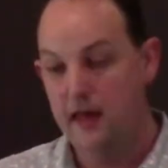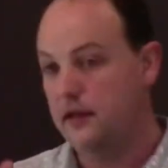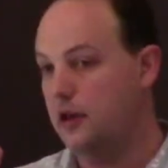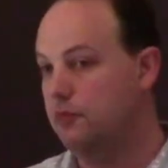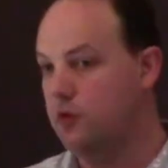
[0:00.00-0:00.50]

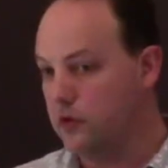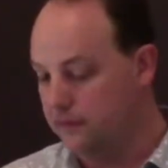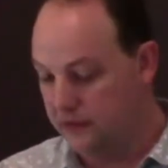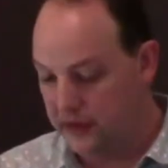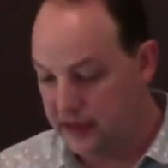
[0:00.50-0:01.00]
Now, the book of
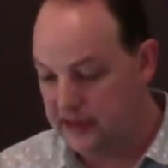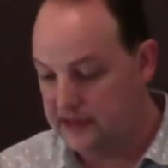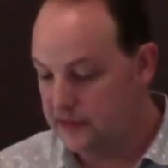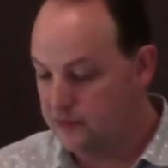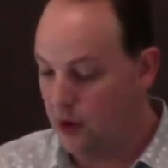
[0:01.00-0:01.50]
Leviticus
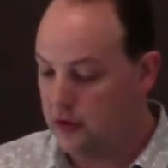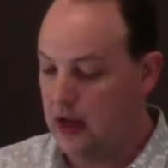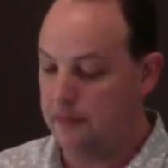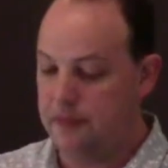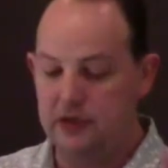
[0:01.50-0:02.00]
is broken
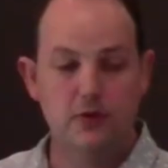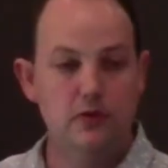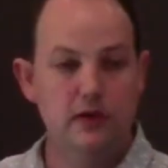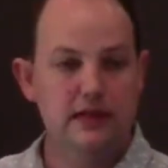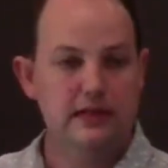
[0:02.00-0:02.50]
up into
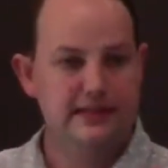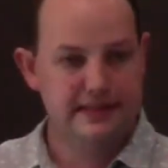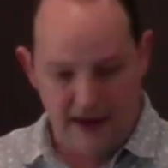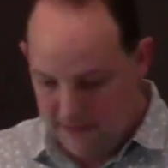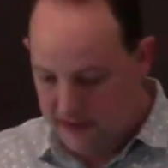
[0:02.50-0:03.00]

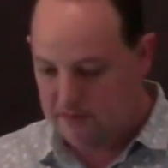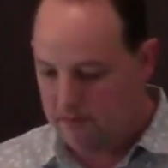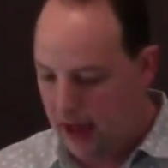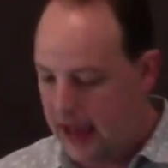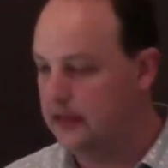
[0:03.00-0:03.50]
seven
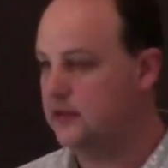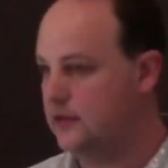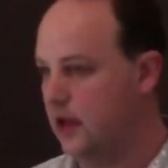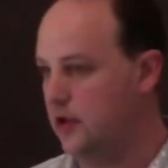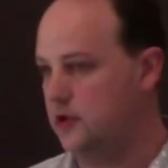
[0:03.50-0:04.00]
main
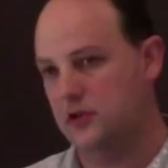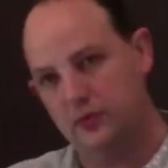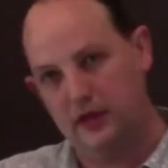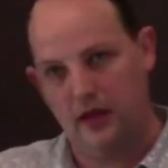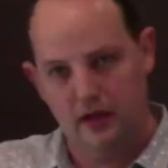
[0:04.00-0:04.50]
sections
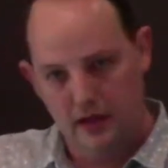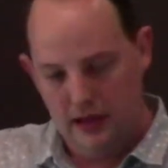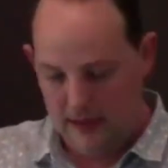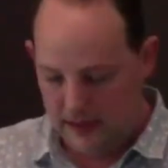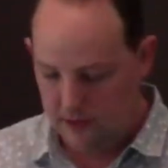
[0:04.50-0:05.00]
with a
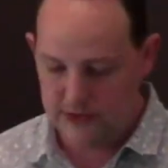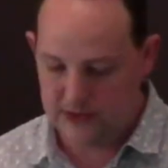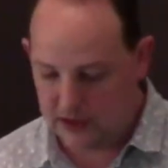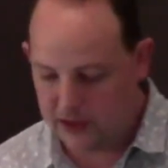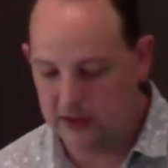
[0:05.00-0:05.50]
little
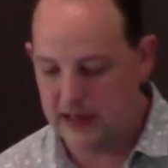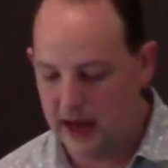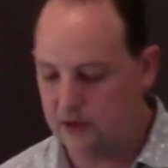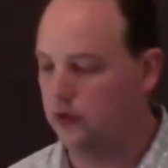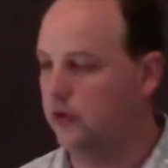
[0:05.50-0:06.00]
section
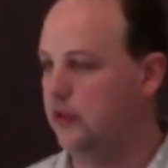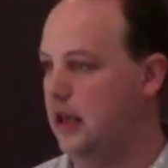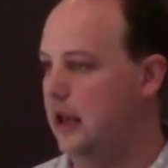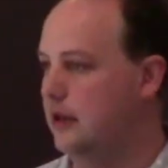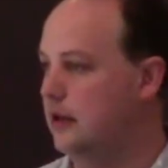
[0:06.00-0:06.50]
tacked on at the
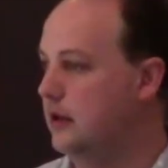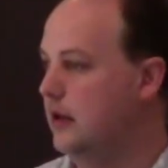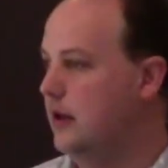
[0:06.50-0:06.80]
end. And